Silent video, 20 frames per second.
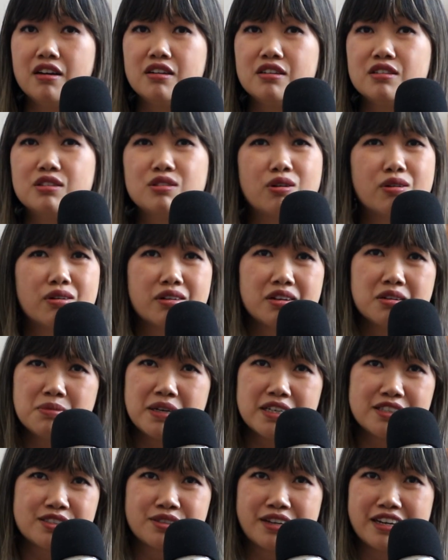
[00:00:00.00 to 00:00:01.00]
nor am
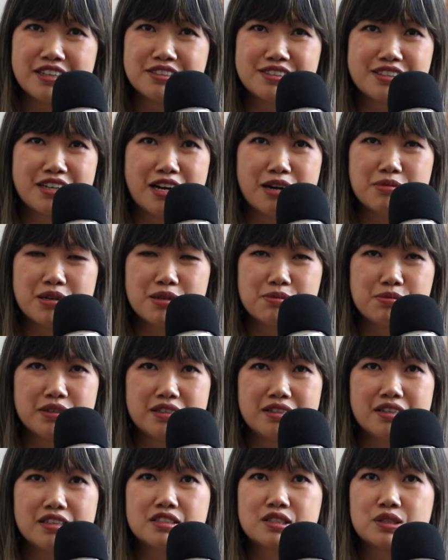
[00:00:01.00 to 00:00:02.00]
I trying to come up
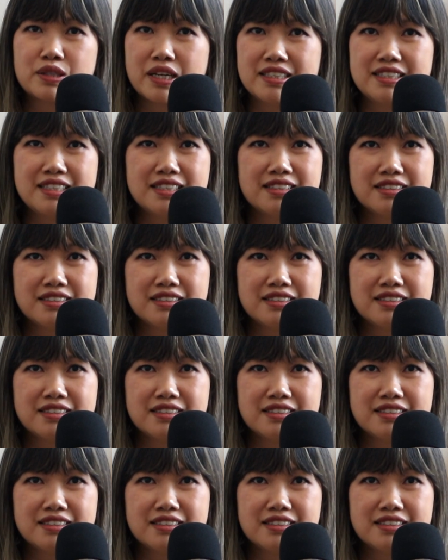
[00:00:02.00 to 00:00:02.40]
with a trendy